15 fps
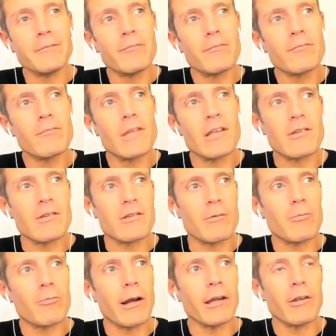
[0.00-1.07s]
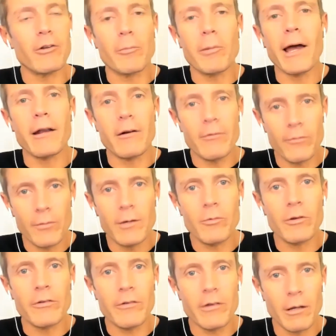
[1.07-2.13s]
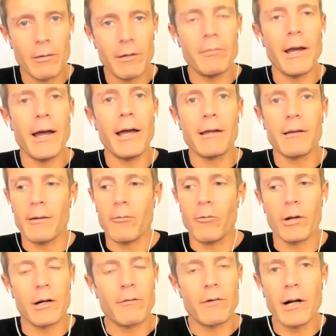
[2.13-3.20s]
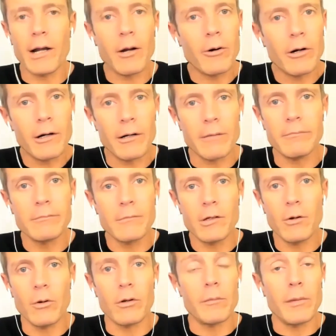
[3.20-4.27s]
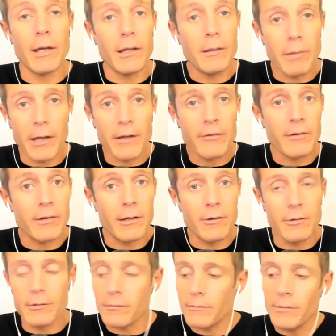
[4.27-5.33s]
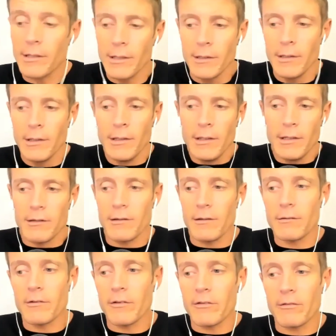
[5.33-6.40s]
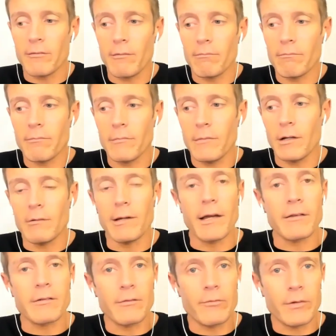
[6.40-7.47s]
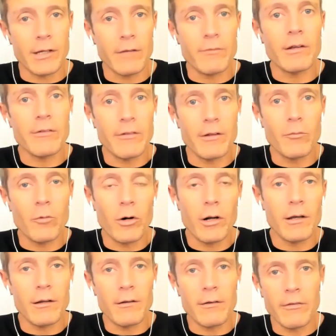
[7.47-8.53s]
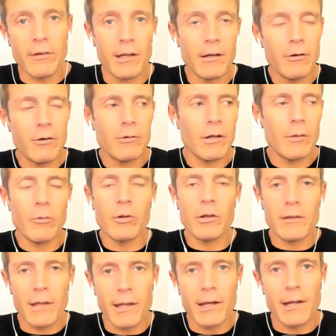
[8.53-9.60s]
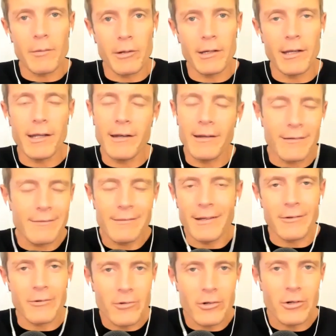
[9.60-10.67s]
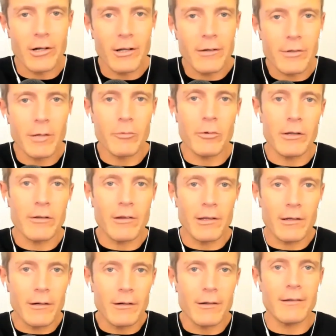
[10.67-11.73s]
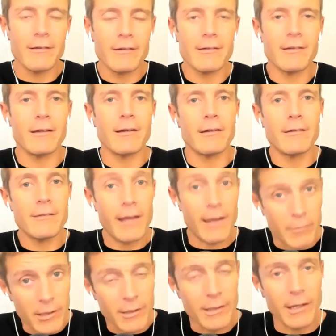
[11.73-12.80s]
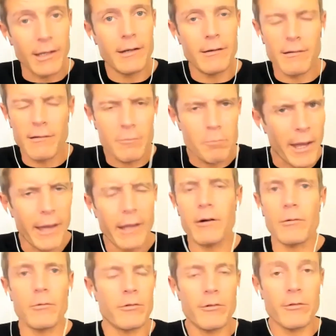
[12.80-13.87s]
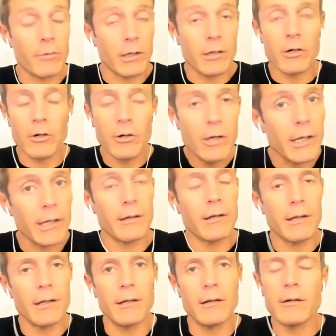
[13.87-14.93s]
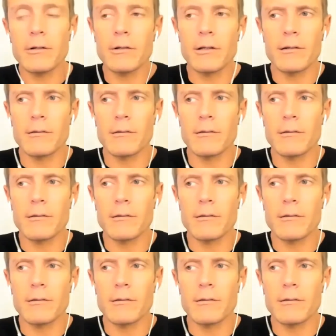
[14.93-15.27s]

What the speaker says: this is a regular pattern for me, was coming back at whatever hour and going to bed, passing out, and then just asking forgiveness in the morning and saying, "Oh, I won't let that happen again." And sure enough, a couple weeks later, it's happening again, and this pattern was just recurring. And